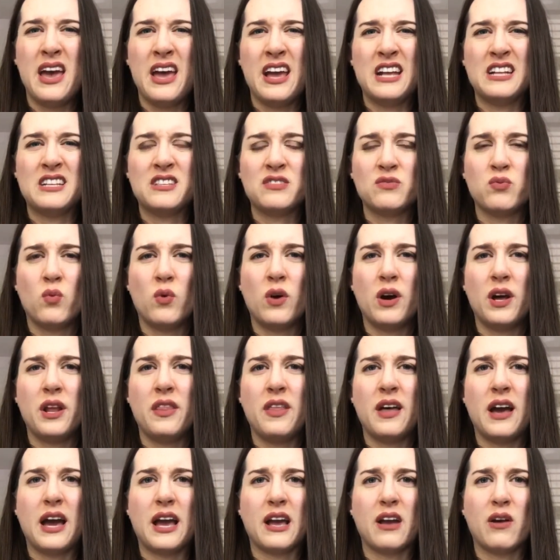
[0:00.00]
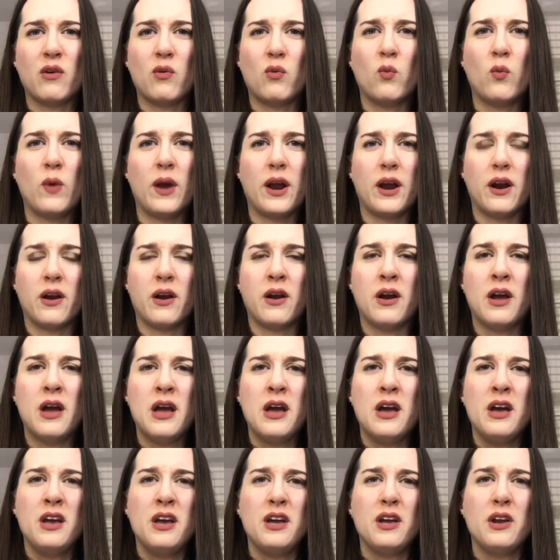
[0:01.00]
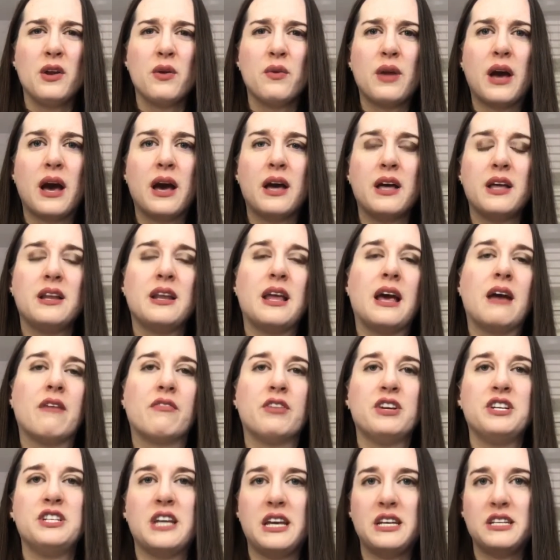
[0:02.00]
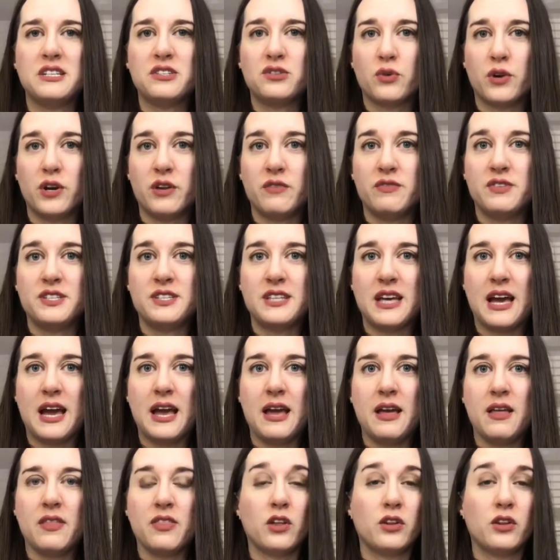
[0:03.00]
It's one that I wear, you know, not an everyday sort of scent.